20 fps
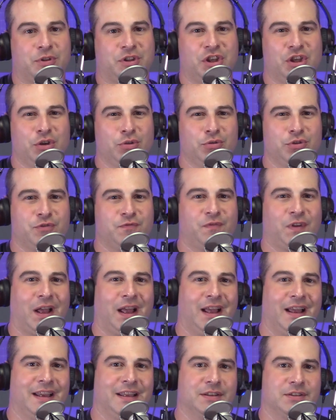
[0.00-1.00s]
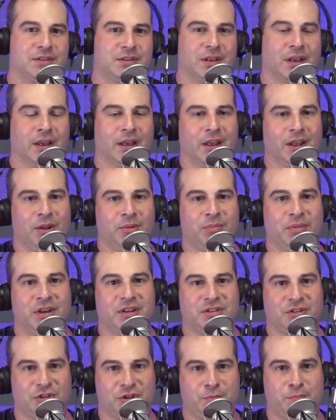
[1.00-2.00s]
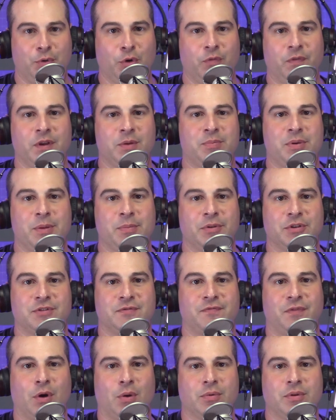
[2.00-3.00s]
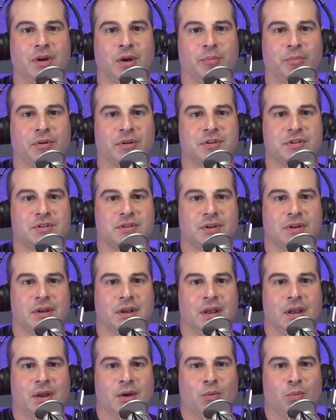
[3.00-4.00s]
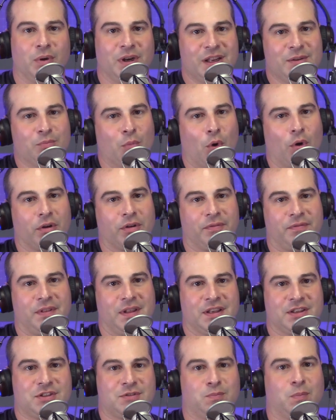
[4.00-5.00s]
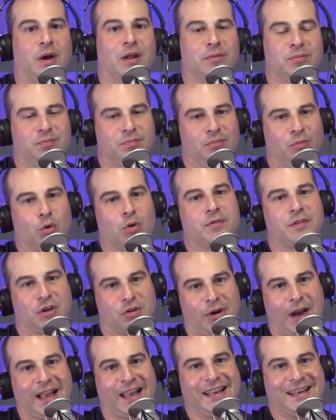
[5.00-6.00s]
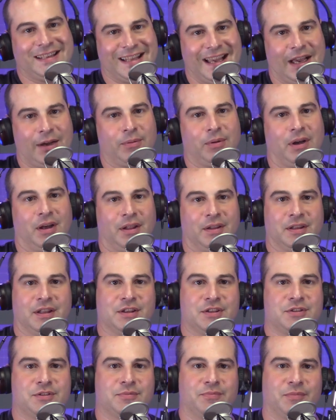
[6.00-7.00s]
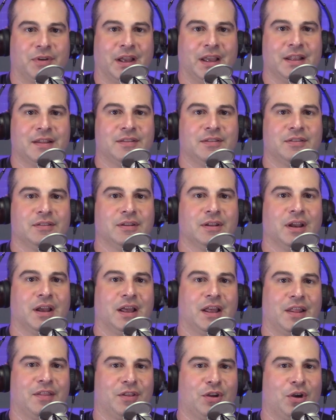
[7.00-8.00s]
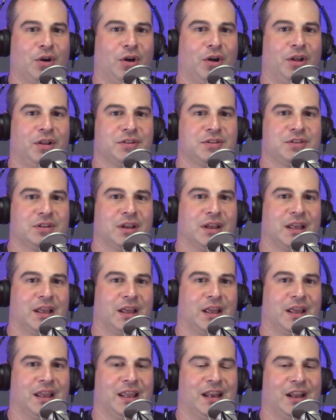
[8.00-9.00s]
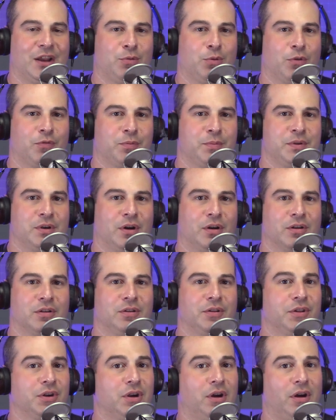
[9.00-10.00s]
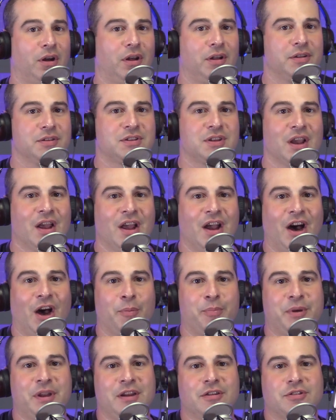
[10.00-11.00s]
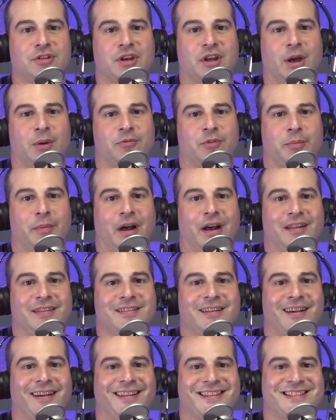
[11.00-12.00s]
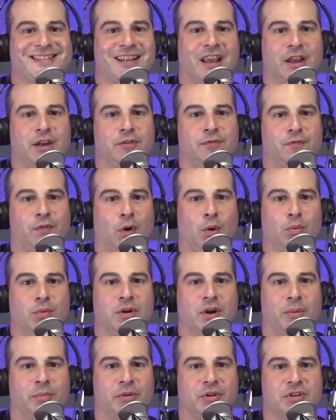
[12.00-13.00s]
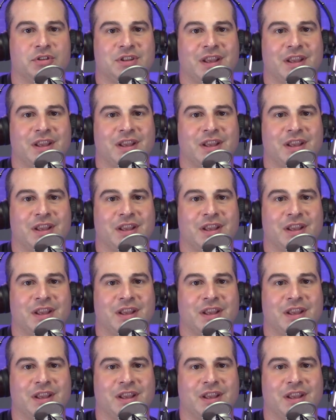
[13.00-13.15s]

huge fines because they're spoofing people's phone numbers. We need more of this, well, more of the cracking down on this, right? Uh, the calls, uh, and I quote from the article, the calls appear to come from unassigned phone numbers